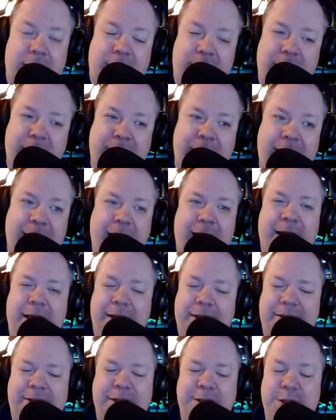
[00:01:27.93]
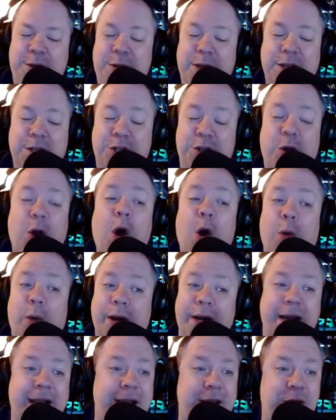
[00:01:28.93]
Ah, the new issue. Oh,
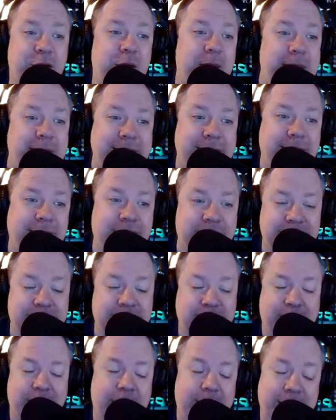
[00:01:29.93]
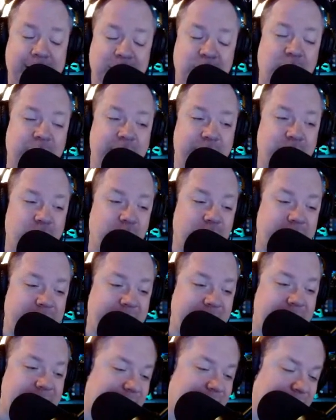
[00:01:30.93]
we're gonna get to Amazing Spider-Man 24,
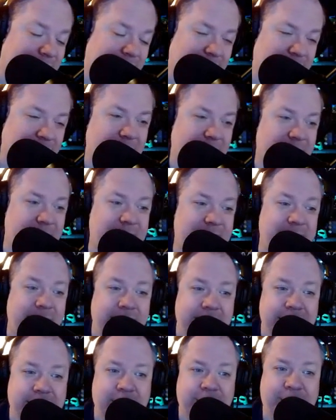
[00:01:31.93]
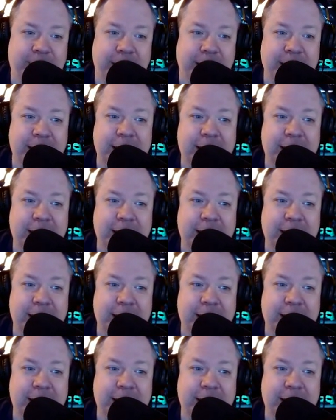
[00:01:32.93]
kids. It's gonna oh, hit. Wait.